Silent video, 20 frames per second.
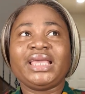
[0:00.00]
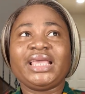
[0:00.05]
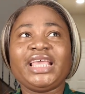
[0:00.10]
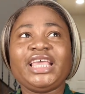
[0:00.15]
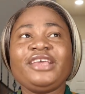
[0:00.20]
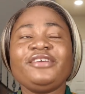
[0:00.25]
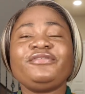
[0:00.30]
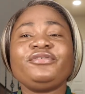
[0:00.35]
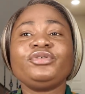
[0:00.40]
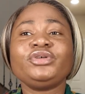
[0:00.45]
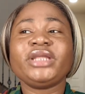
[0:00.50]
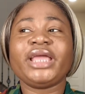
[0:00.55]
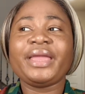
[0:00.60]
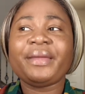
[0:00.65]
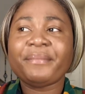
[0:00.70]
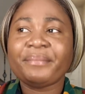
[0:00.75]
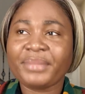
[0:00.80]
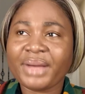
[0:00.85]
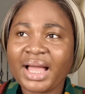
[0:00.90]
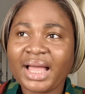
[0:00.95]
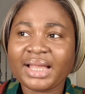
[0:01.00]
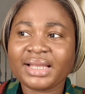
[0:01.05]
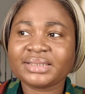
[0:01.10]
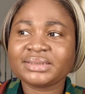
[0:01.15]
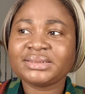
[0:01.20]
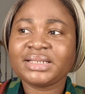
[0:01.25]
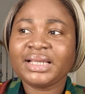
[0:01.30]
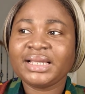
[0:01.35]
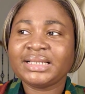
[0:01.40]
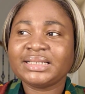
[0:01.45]
even a
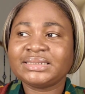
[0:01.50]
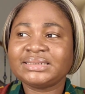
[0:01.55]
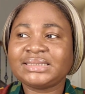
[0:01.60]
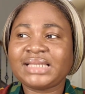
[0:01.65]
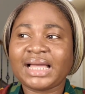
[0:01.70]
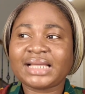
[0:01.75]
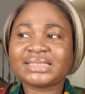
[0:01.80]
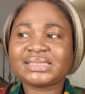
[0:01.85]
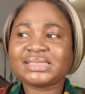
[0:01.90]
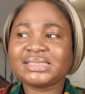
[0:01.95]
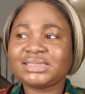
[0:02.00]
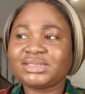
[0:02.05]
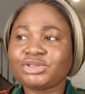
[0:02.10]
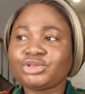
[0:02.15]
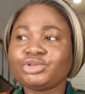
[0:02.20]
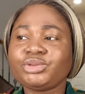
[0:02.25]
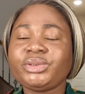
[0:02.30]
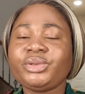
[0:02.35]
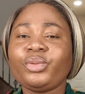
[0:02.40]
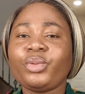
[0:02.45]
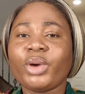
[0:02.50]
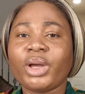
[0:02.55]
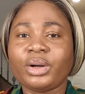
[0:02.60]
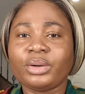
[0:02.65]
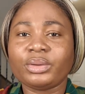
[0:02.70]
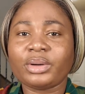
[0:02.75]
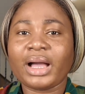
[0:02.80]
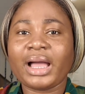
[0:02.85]
man that is doing well,